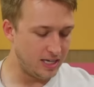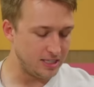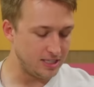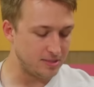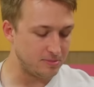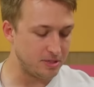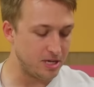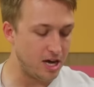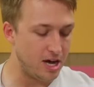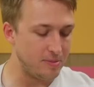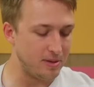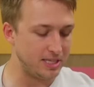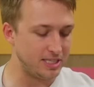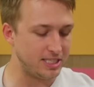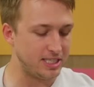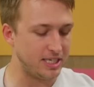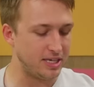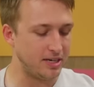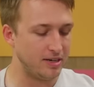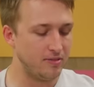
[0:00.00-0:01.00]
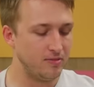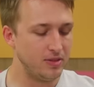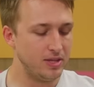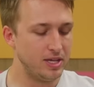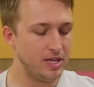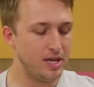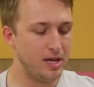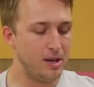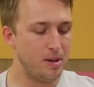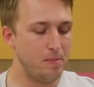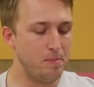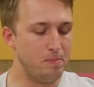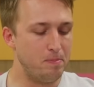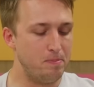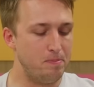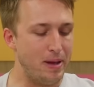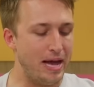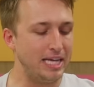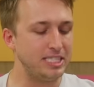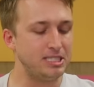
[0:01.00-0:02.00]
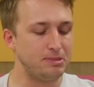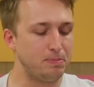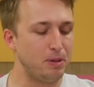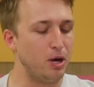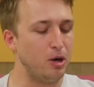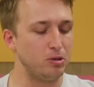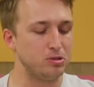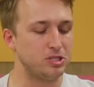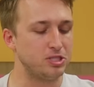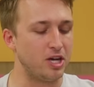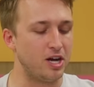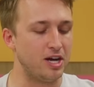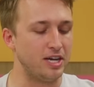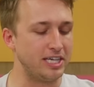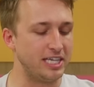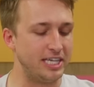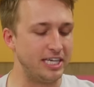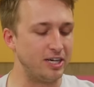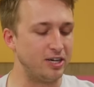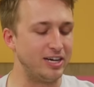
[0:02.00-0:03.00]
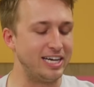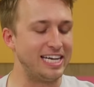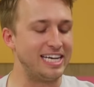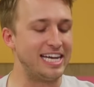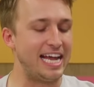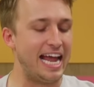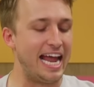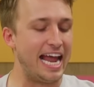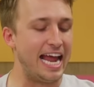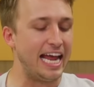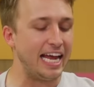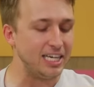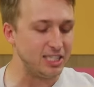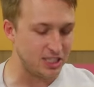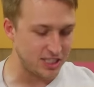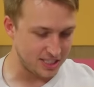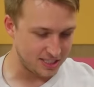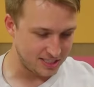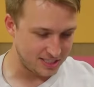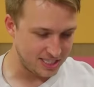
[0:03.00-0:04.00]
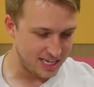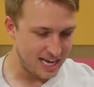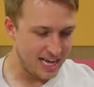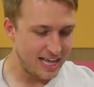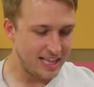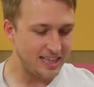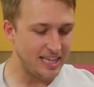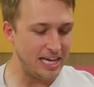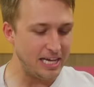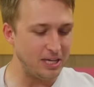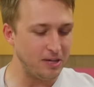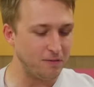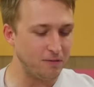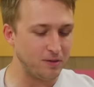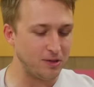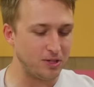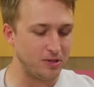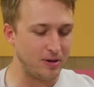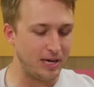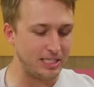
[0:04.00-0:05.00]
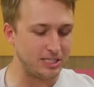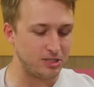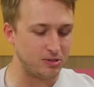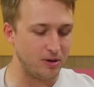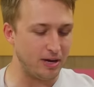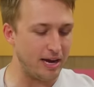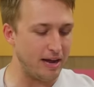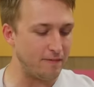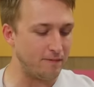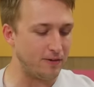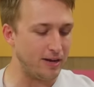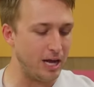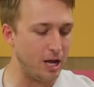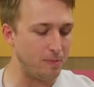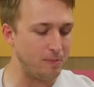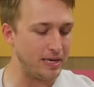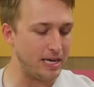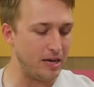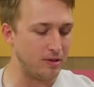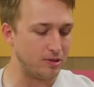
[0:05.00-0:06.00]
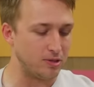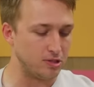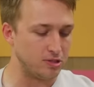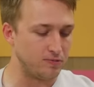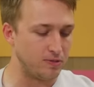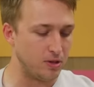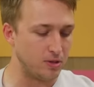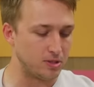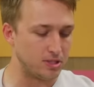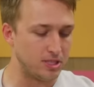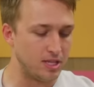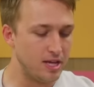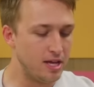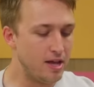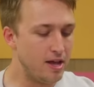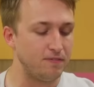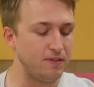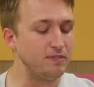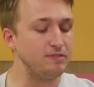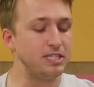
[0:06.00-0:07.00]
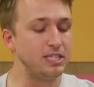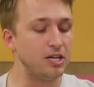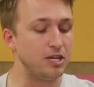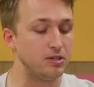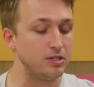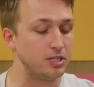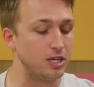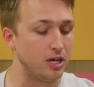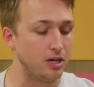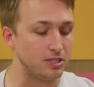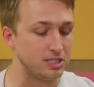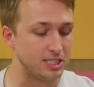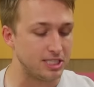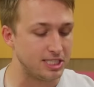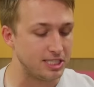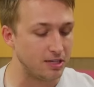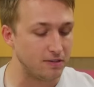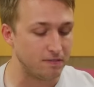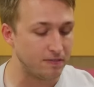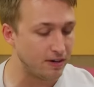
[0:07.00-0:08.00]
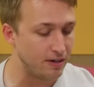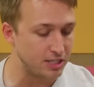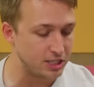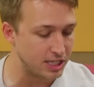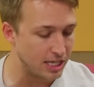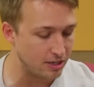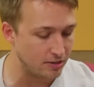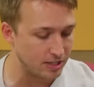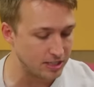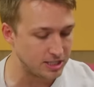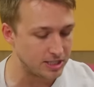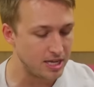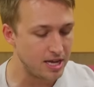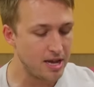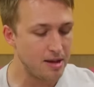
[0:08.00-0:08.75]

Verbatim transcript: Some comments here. Best post on here in ages. Thank you for the great story and for helping out those folks. $1,500 is still very generous.